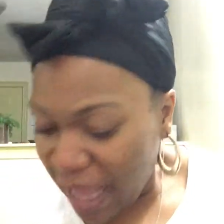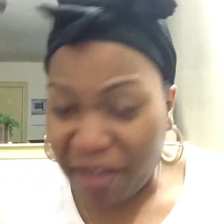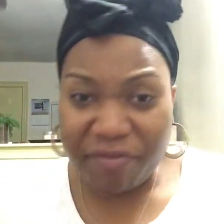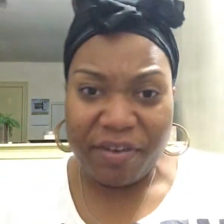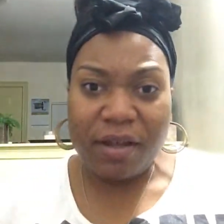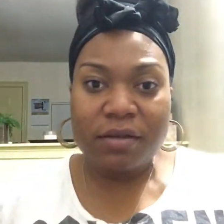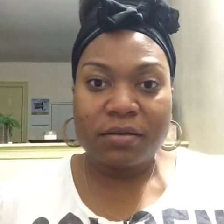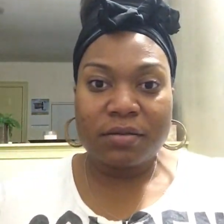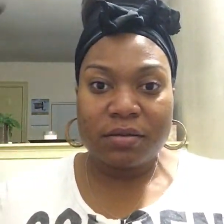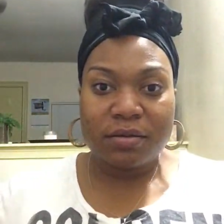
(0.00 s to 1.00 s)
I can flirt
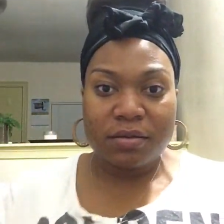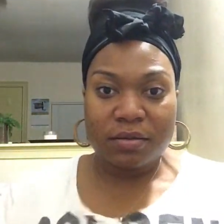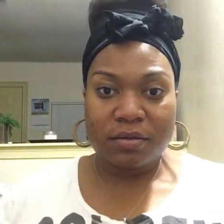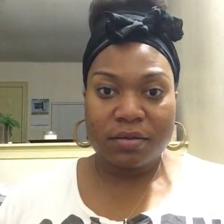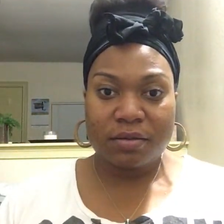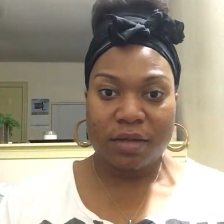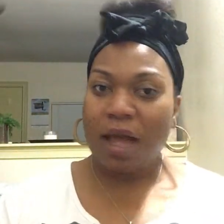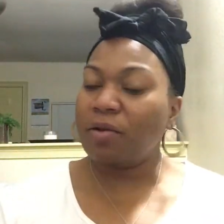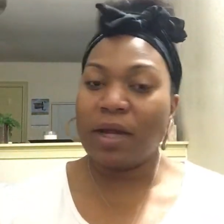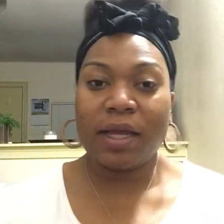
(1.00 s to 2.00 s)

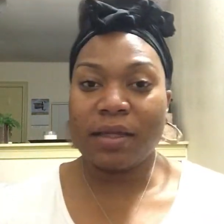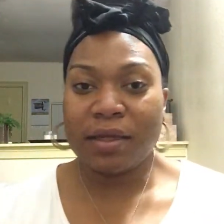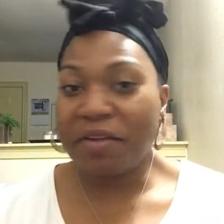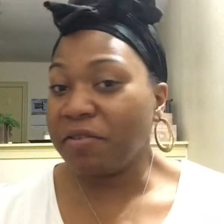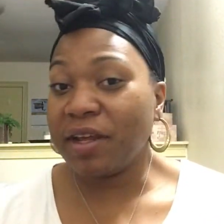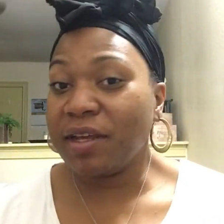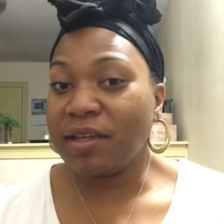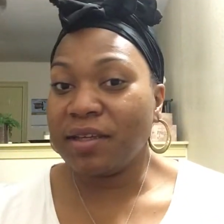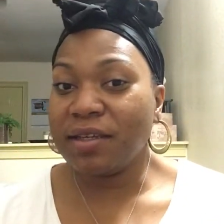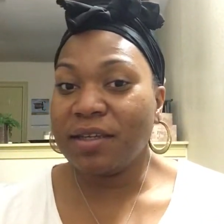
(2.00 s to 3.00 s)
all day, every day,
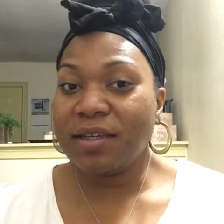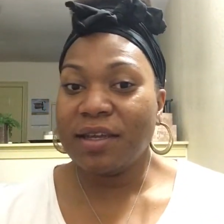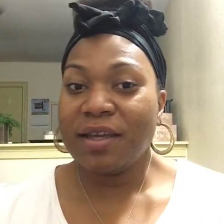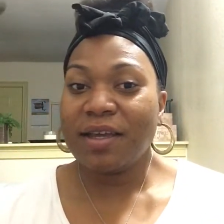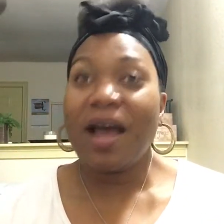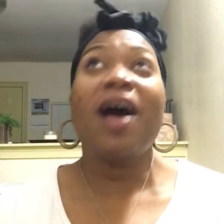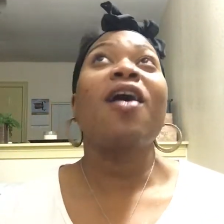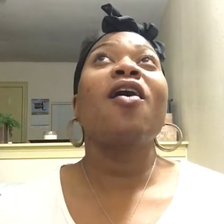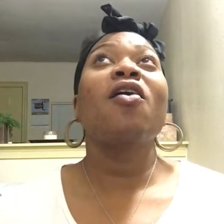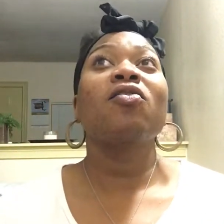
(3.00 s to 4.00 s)

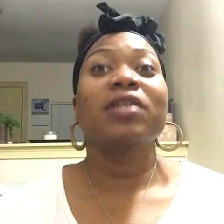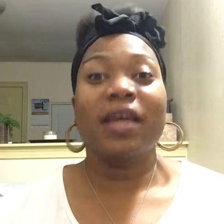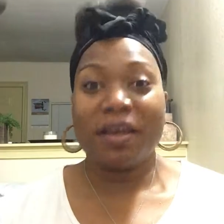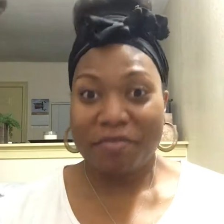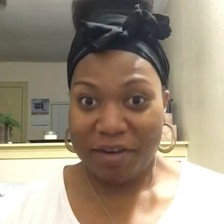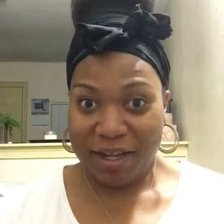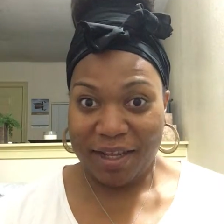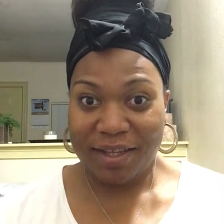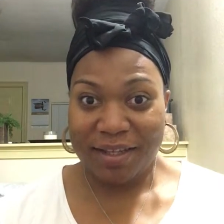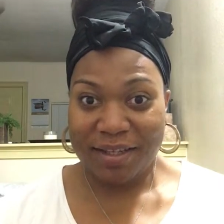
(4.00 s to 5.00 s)
all day, every
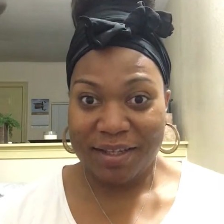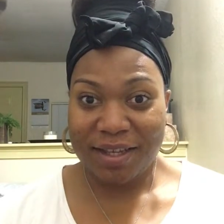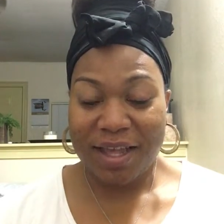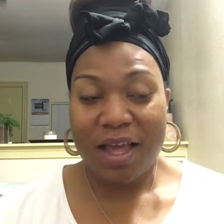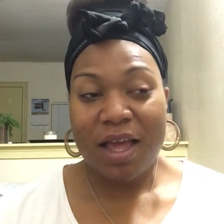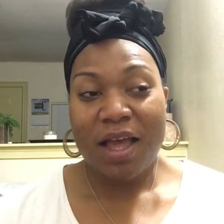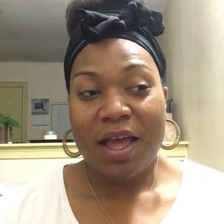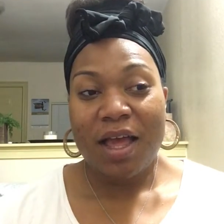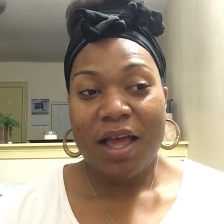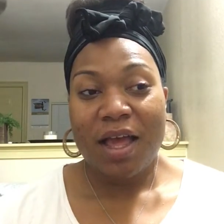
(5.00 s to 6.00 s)
day.
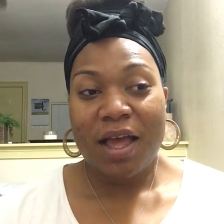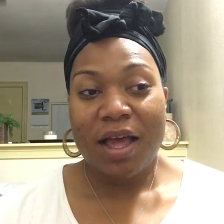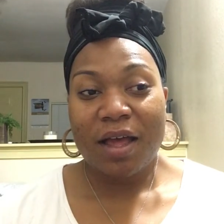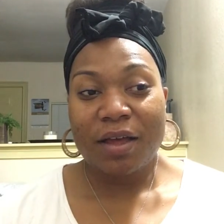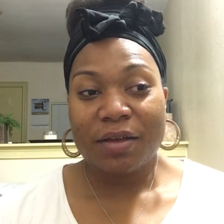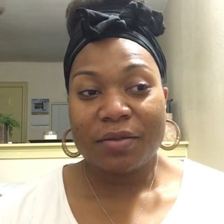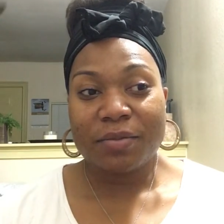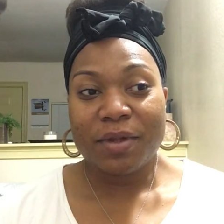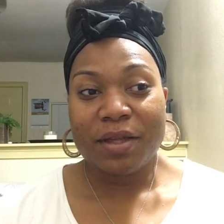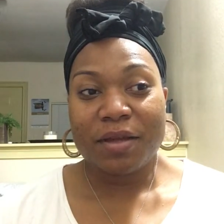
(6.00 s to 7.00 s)
Um,
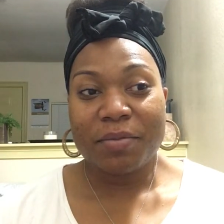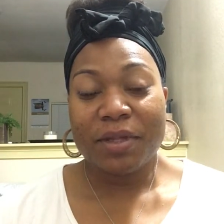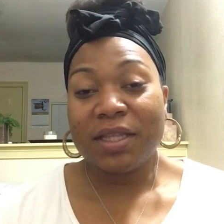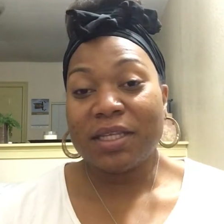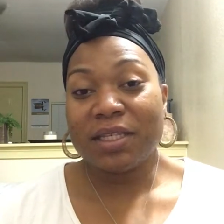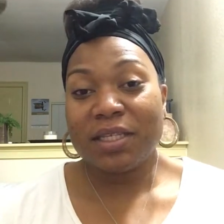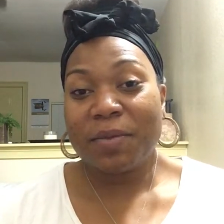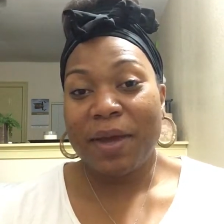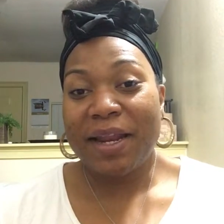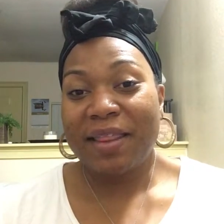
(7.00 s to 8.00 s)
but this is
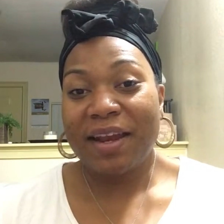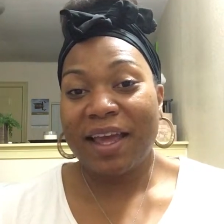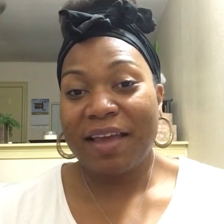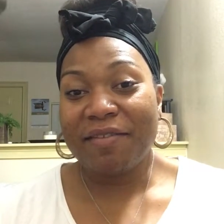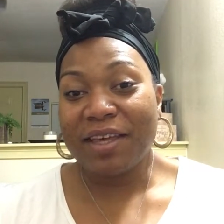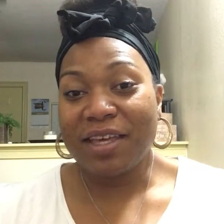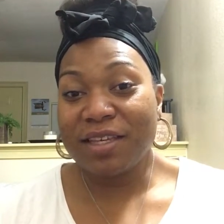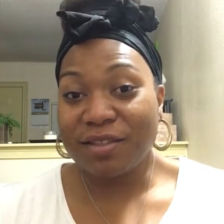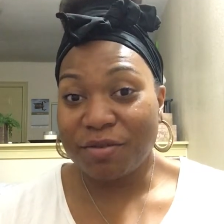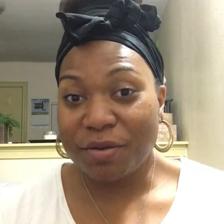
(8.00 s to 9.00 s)
somebody that I have a
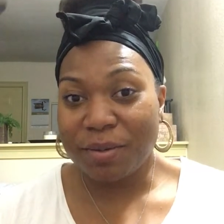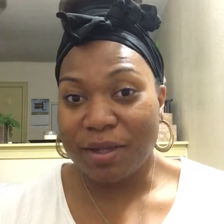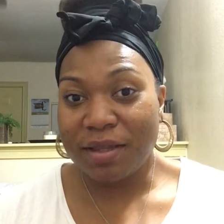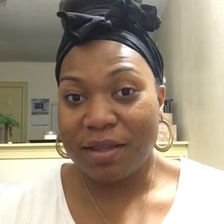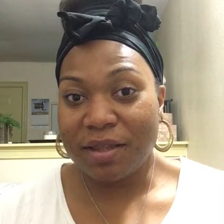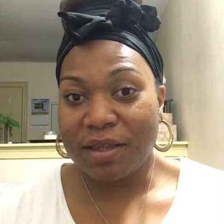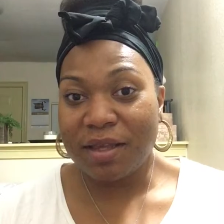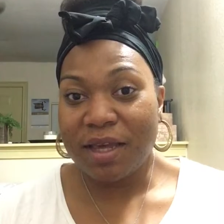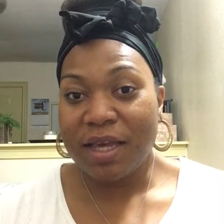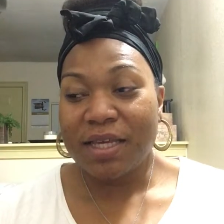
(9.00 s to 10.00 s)
history with.
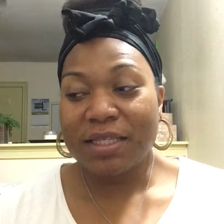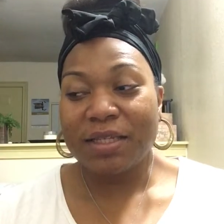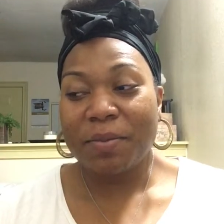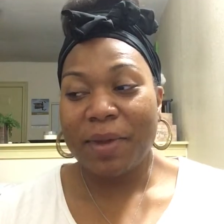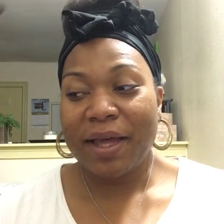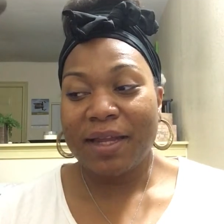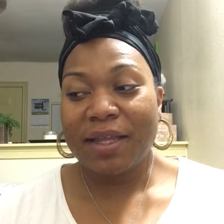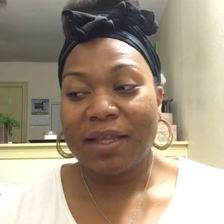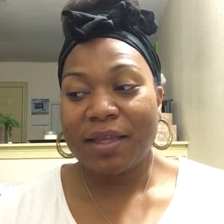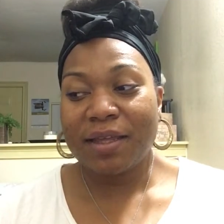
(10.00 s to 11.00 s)

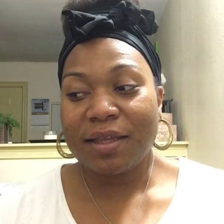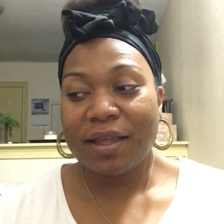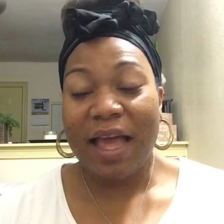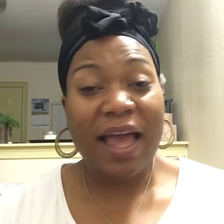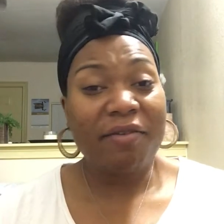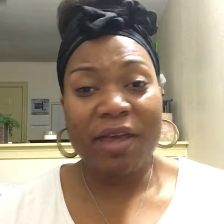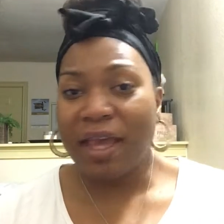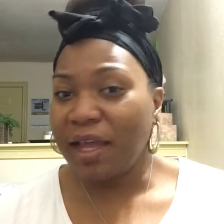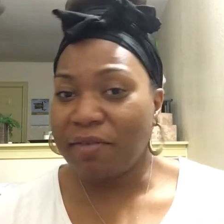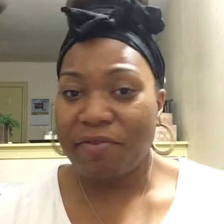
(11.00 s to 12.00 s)
Somebody I haven't
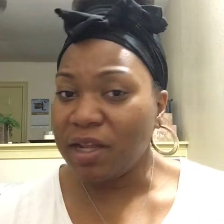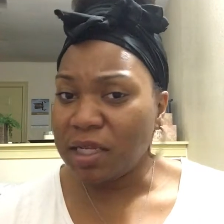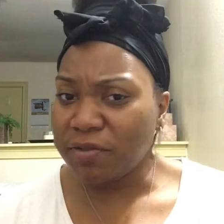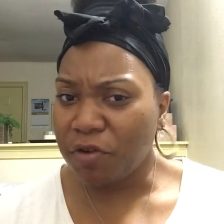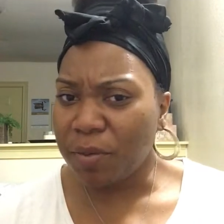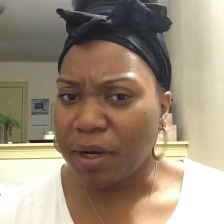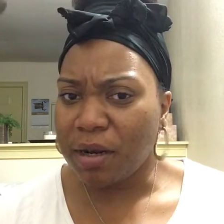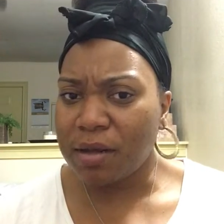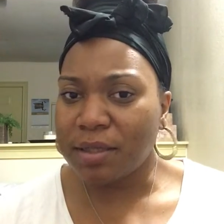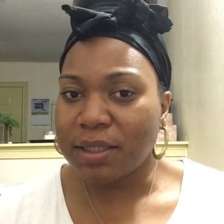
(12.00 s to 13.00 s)
had feelings for him in a
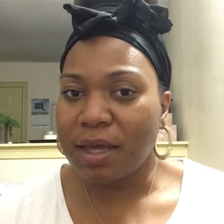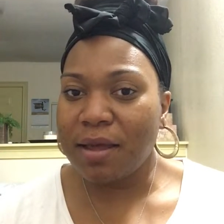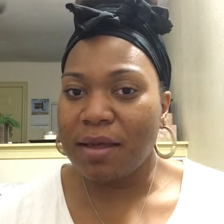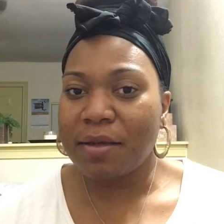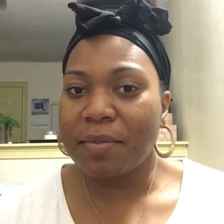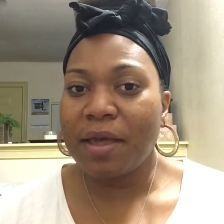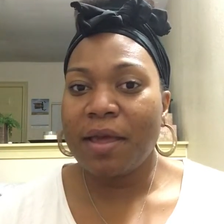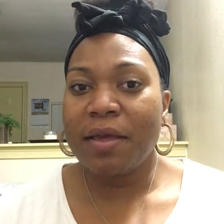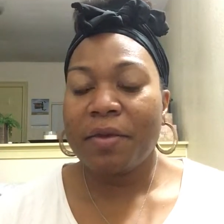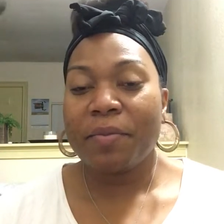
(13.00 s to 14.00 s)
long time,
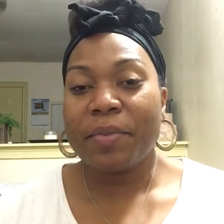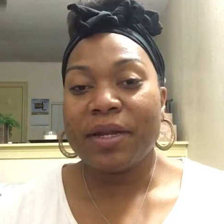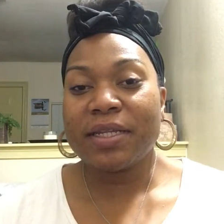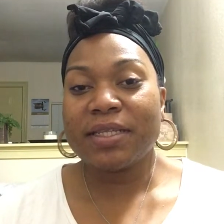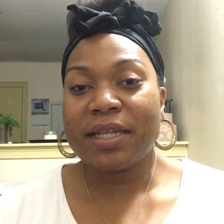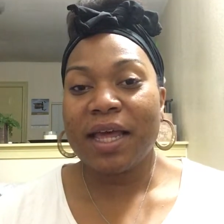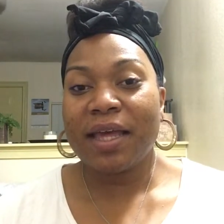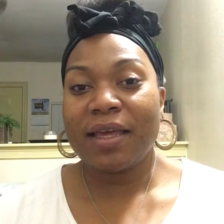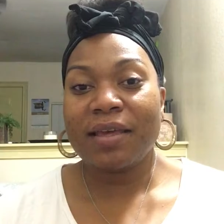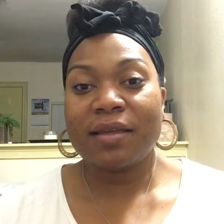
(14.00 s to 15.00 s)
but it's
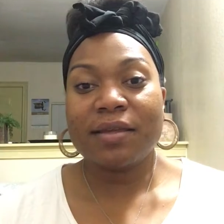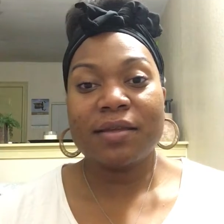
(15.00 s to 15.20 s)
like